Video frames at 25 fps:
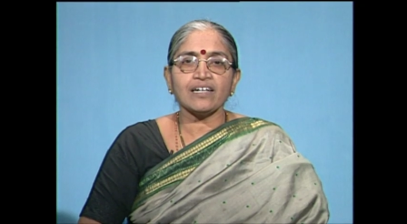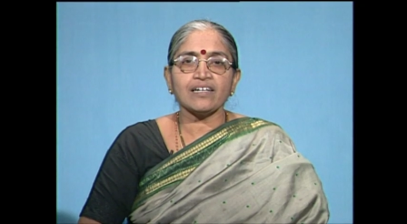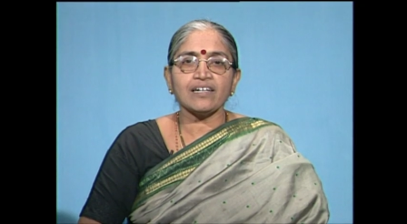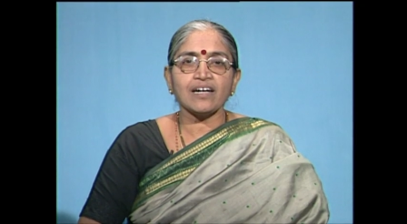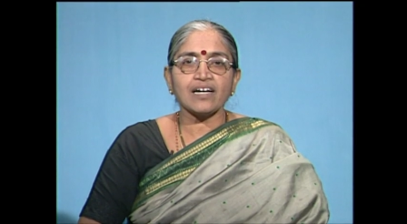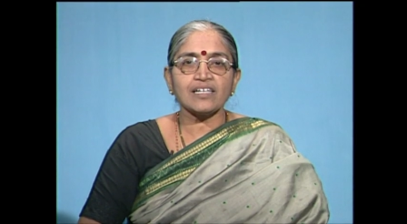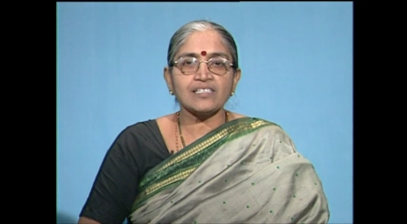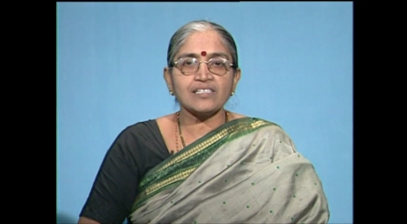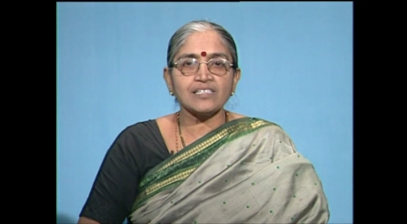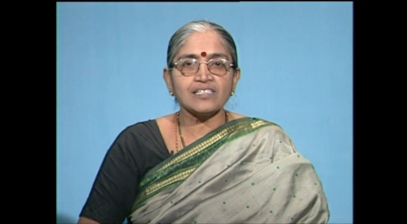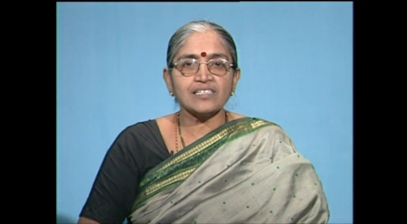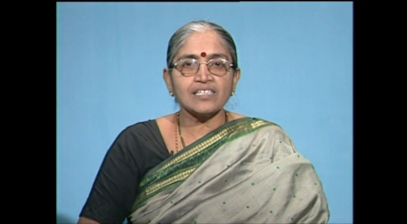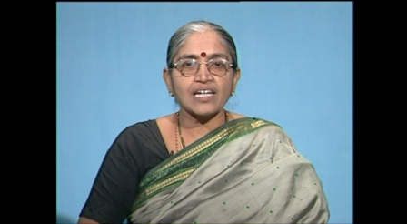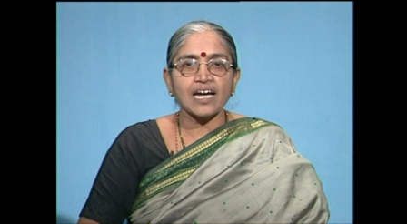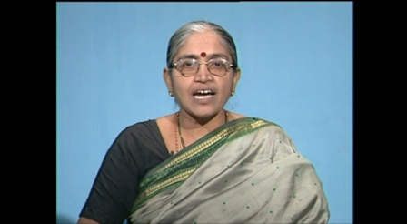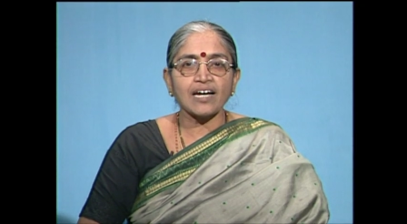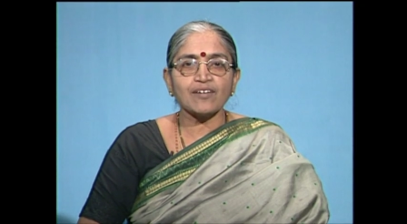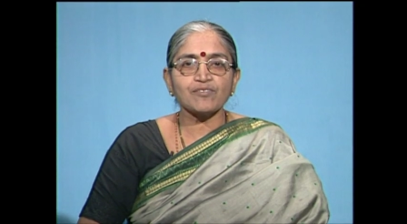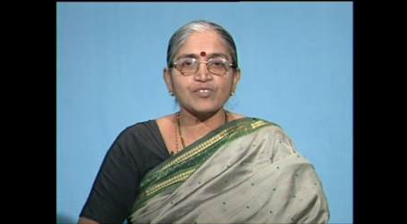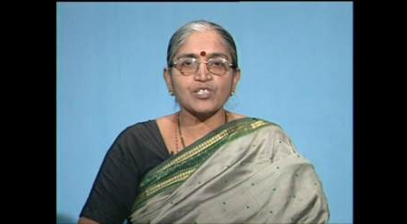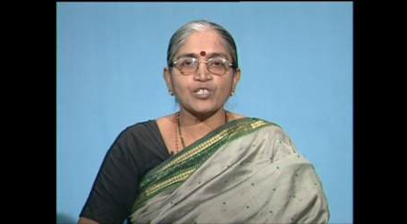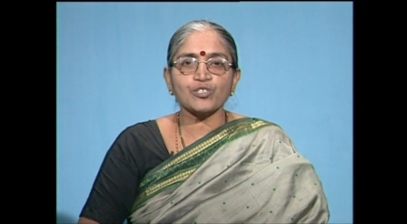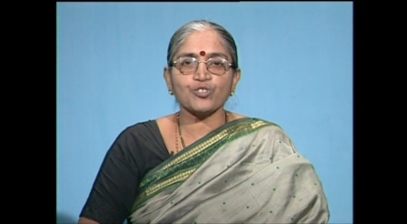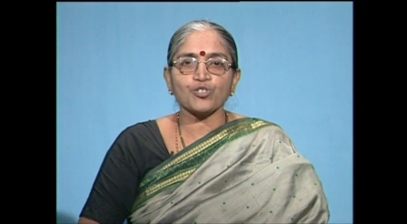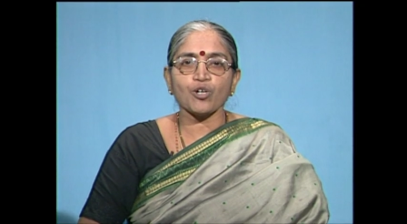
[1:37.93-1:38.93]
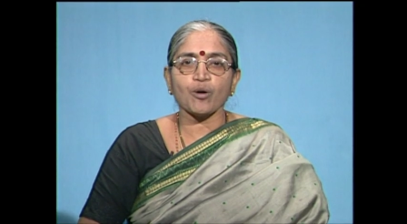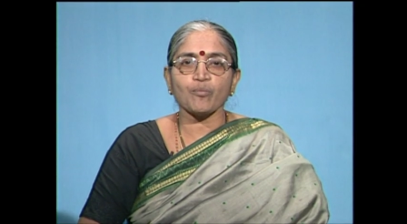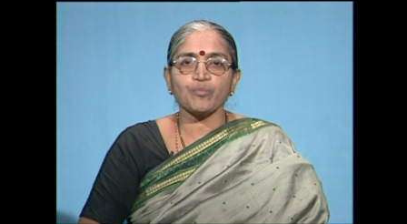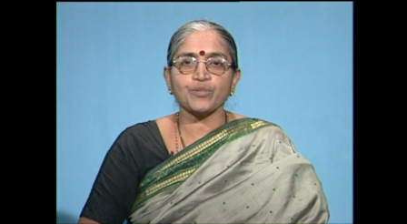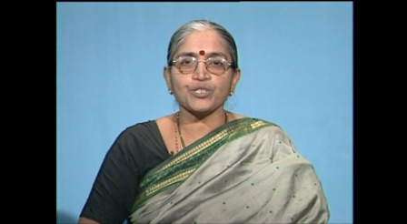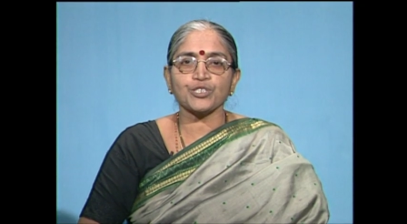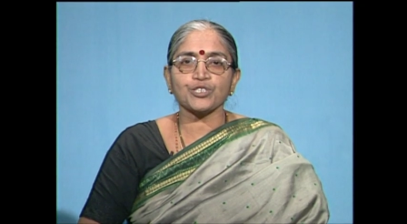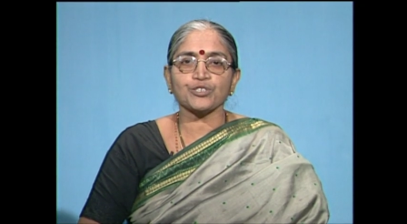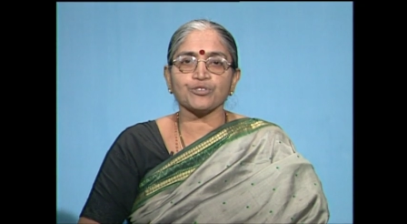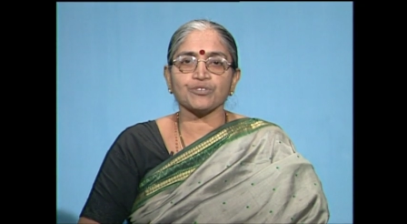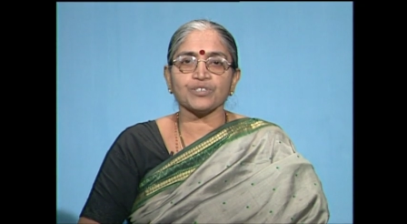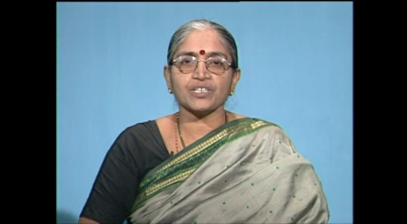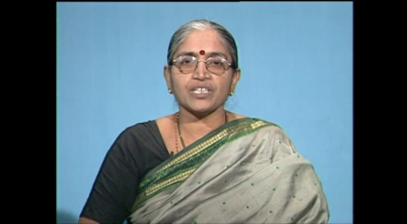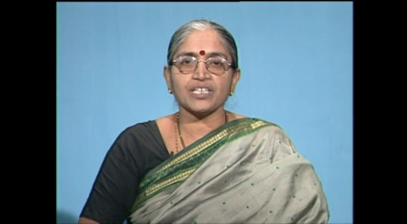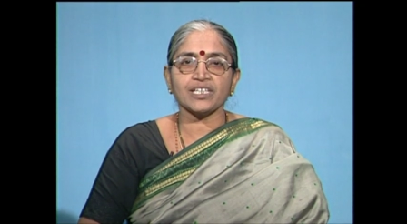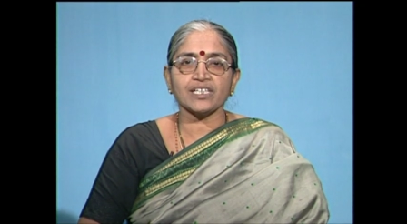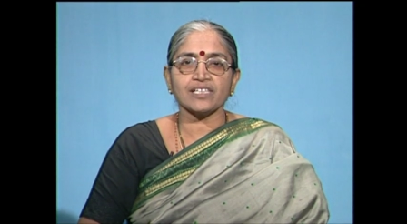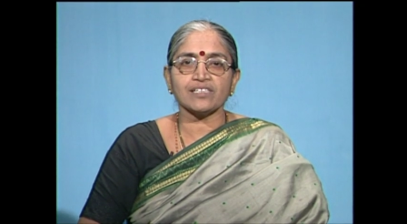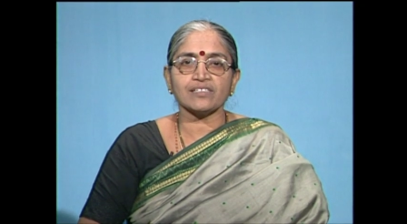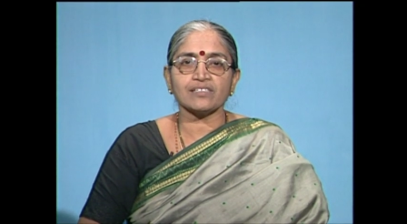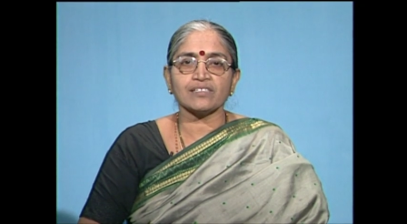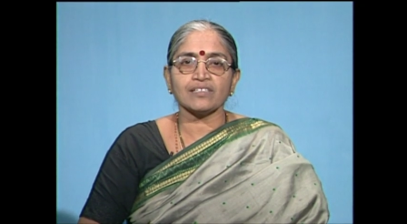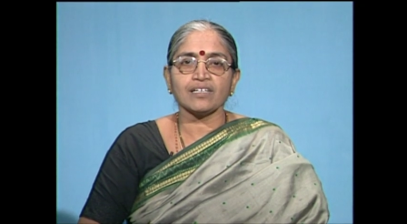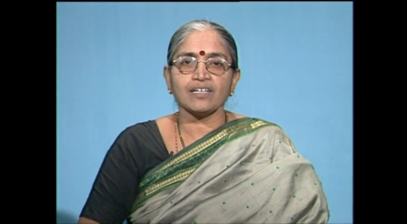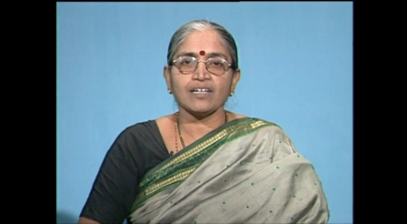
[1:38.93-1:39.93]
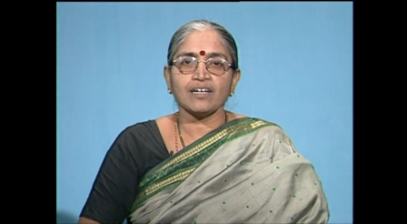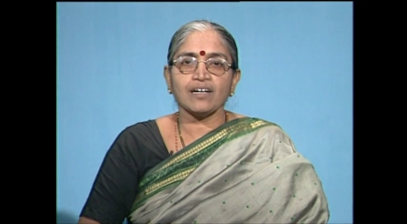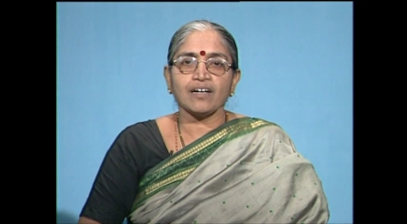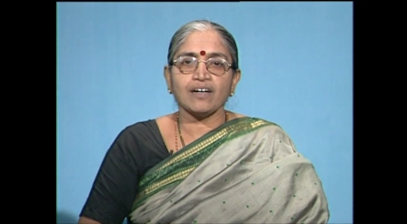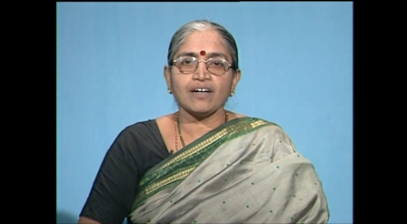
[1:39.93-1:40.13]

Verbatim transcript: does not have such opportunities.